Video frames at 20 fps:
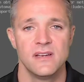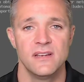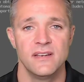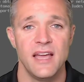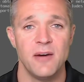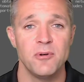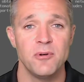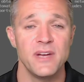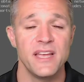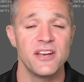
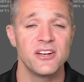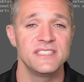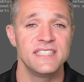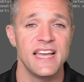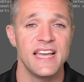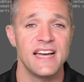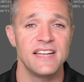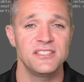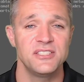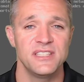Now we'll head on
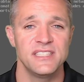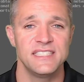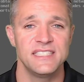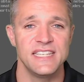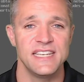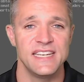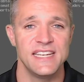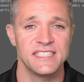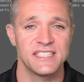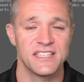down to the
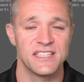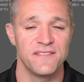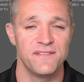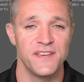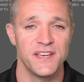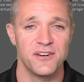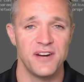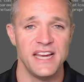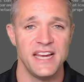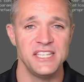DNS
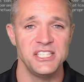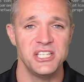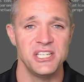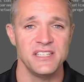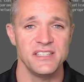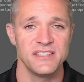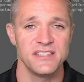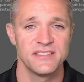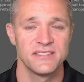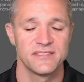
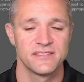configuration.